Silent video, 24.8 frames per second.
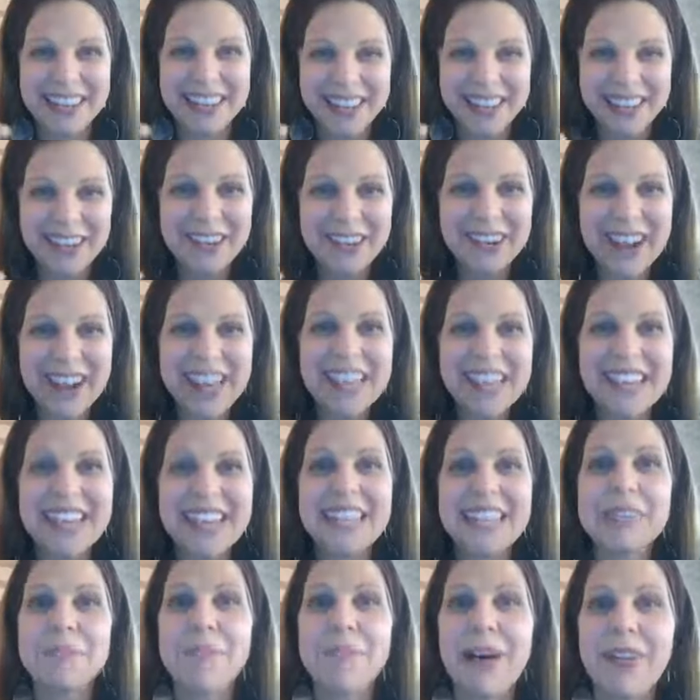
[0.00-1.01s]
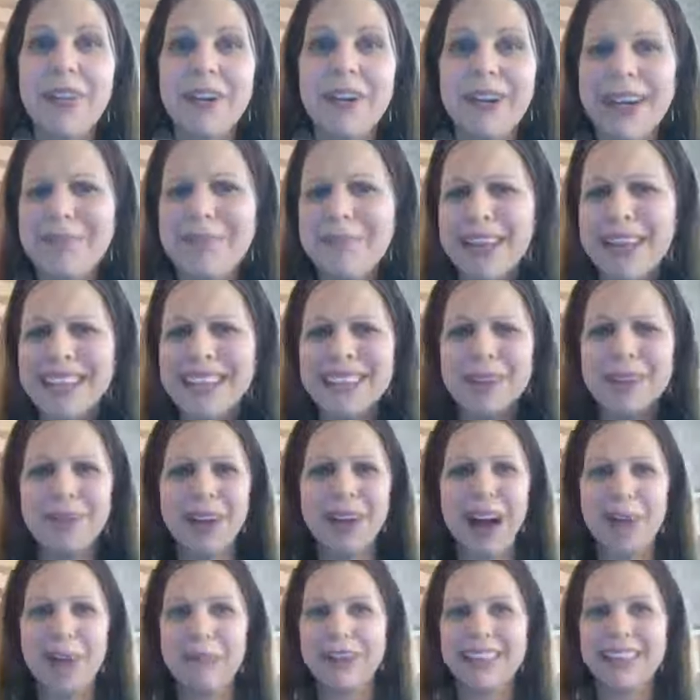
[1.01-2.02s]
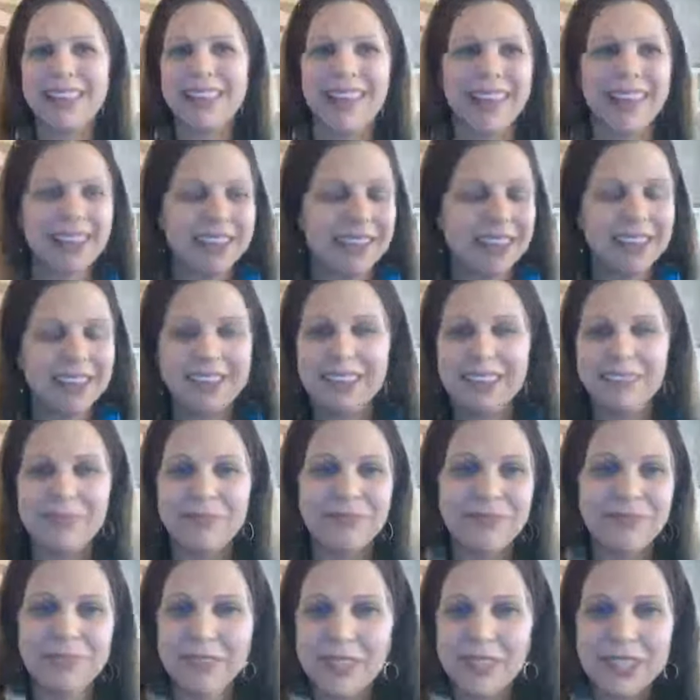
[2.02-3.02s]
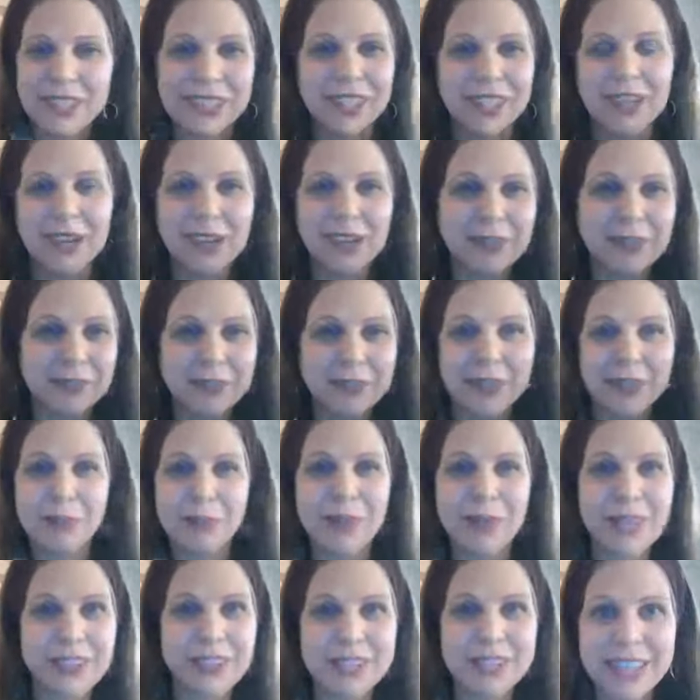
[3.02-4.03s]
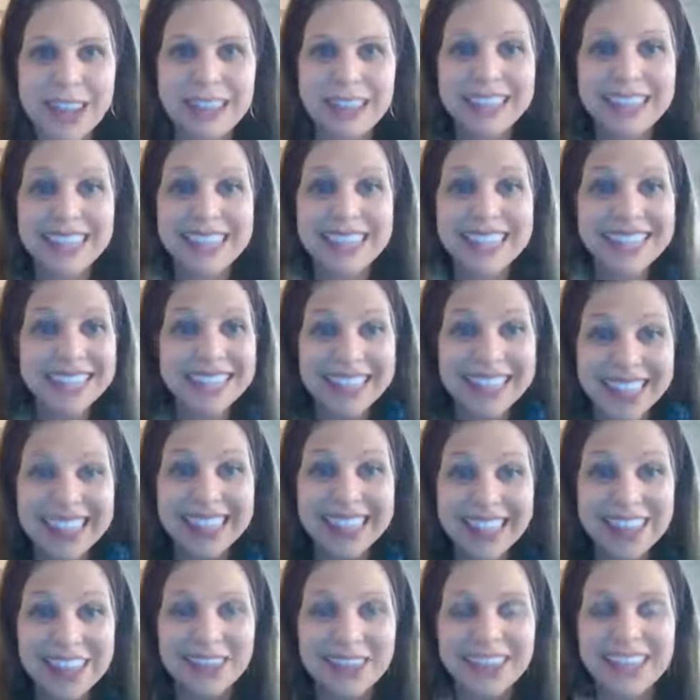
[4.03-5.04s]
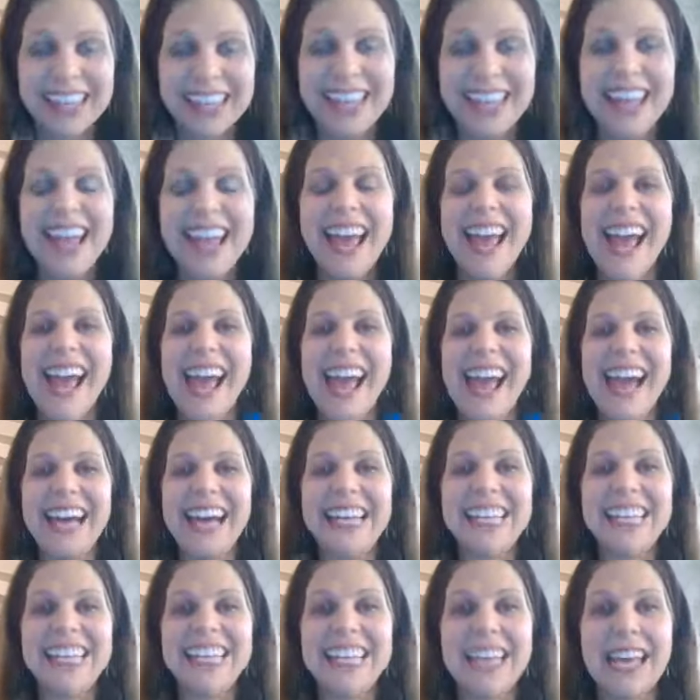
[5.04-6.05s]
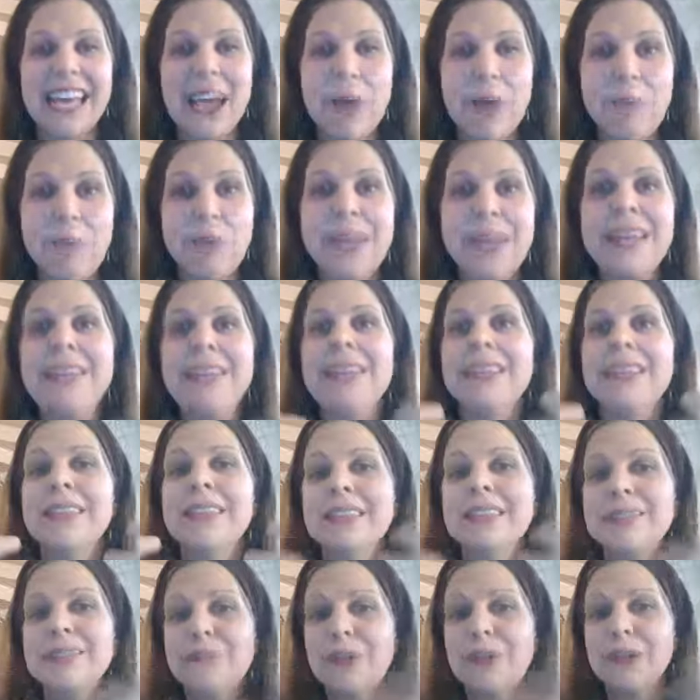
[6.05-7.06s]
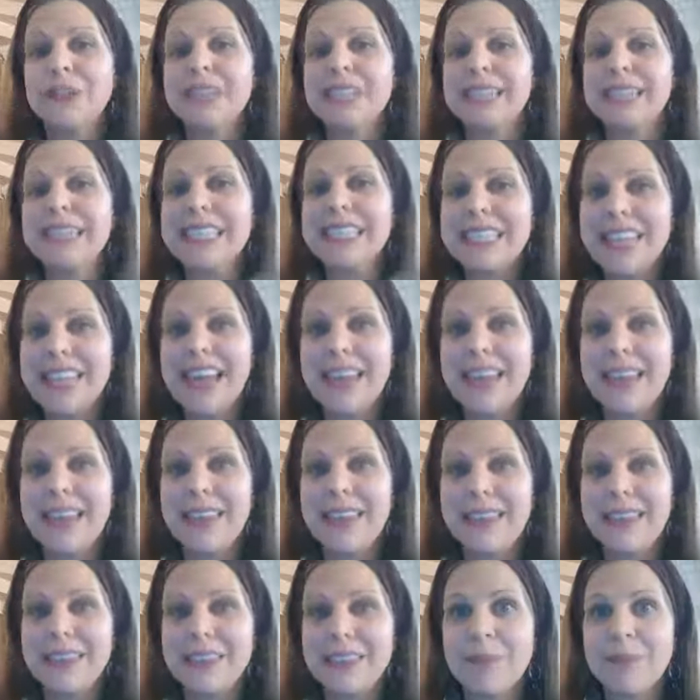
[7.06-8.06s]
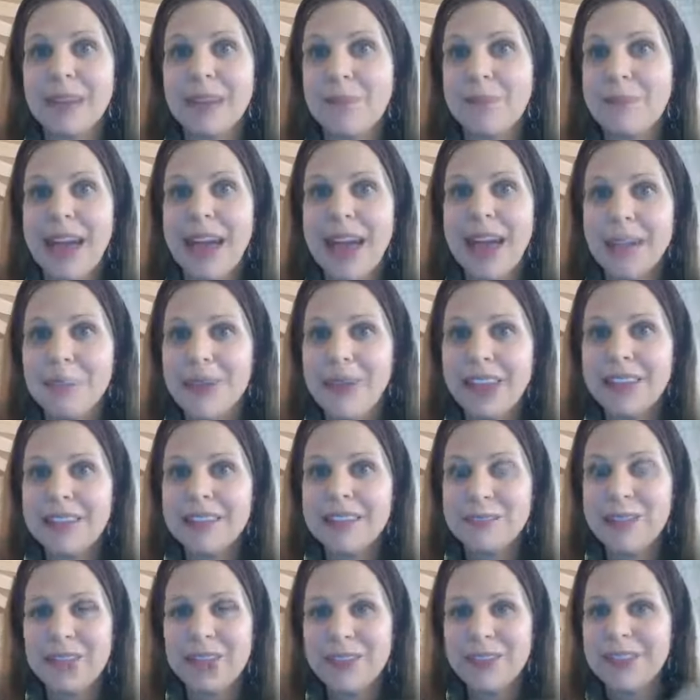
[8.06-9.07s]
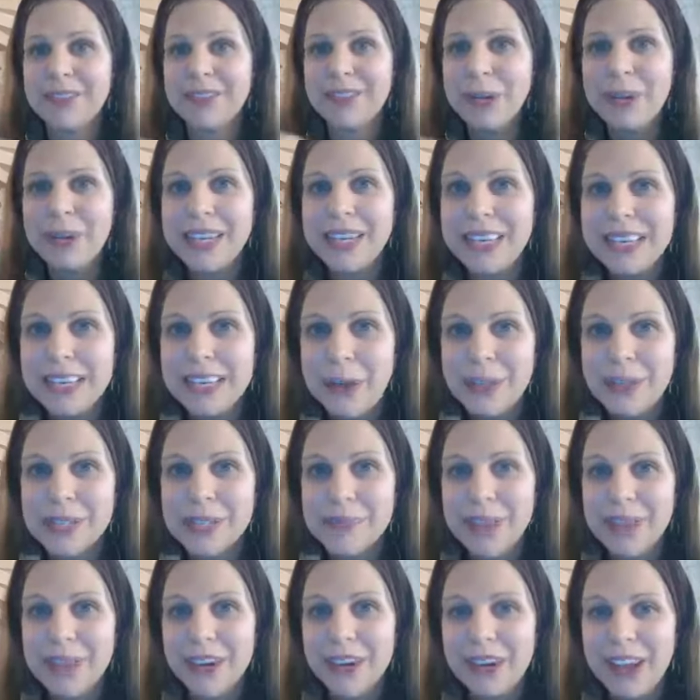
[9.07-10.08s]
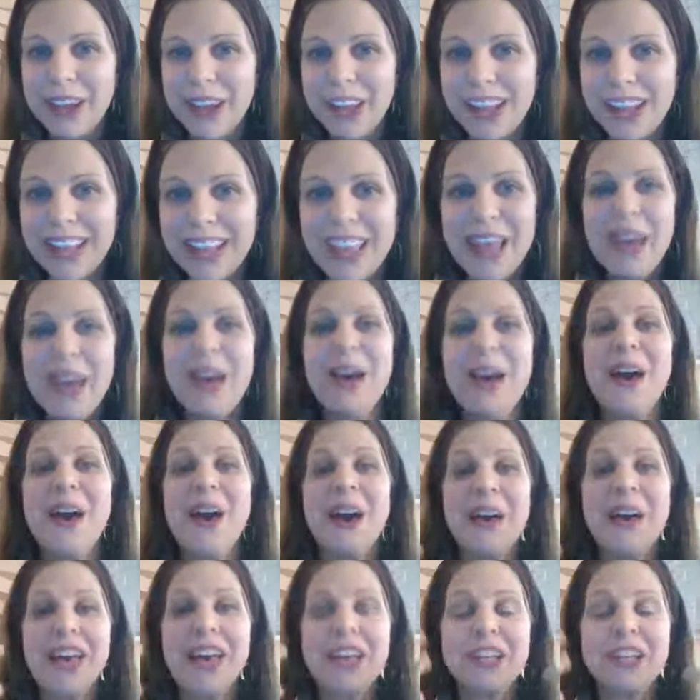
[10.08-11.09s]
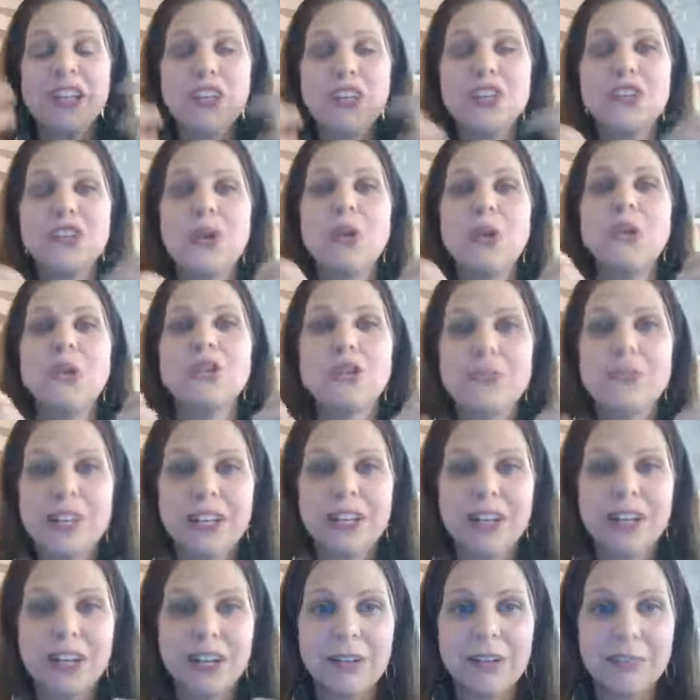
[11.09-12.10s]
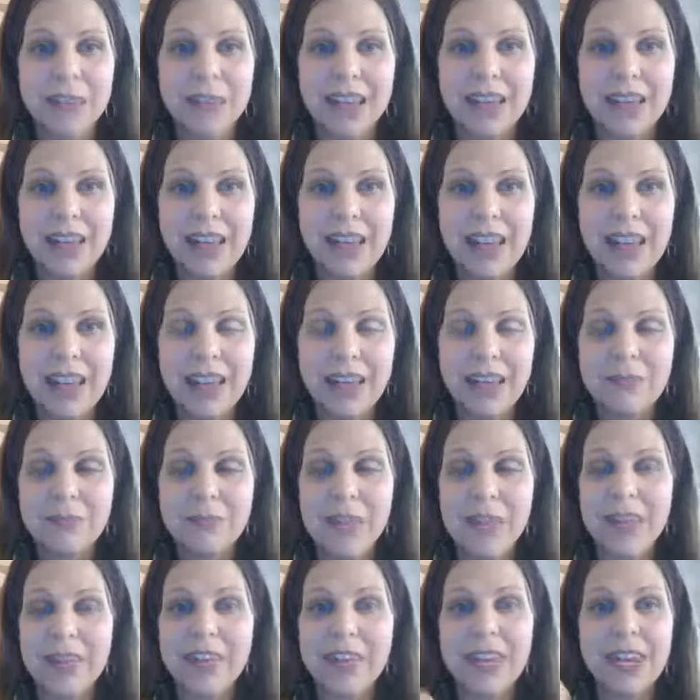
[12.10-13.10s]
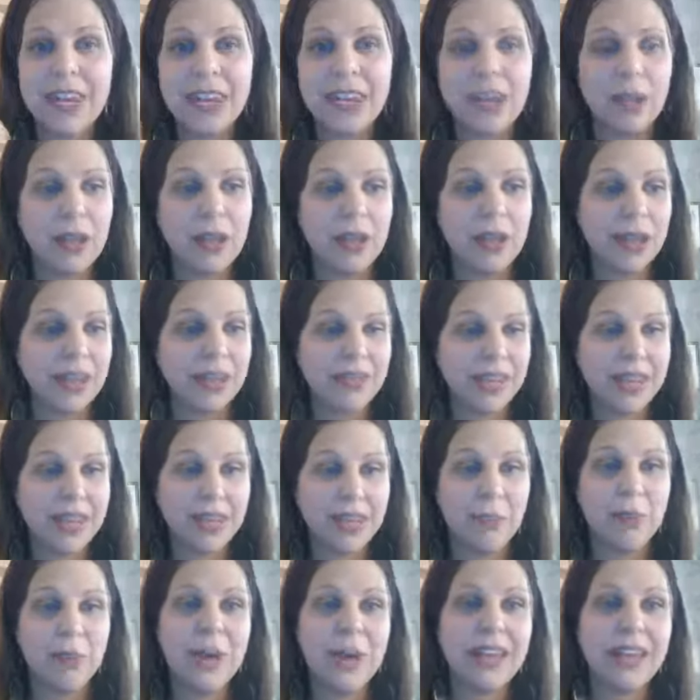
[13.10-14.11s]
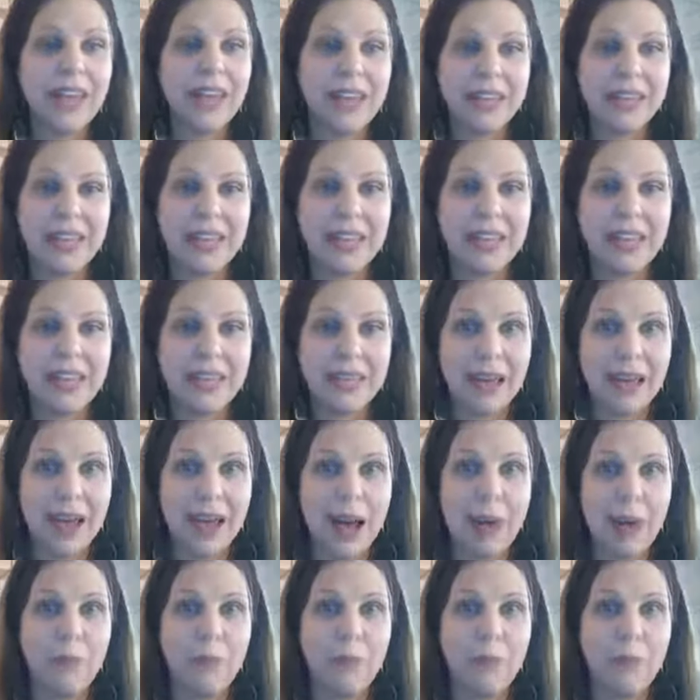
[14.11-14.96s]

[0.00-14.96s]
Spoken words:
degraded his mother, had made some comment like, your mother's ugly, literally. And when this person said something bad about his mother, even though he didn't know his mother at all, it so triggered my client that he went and he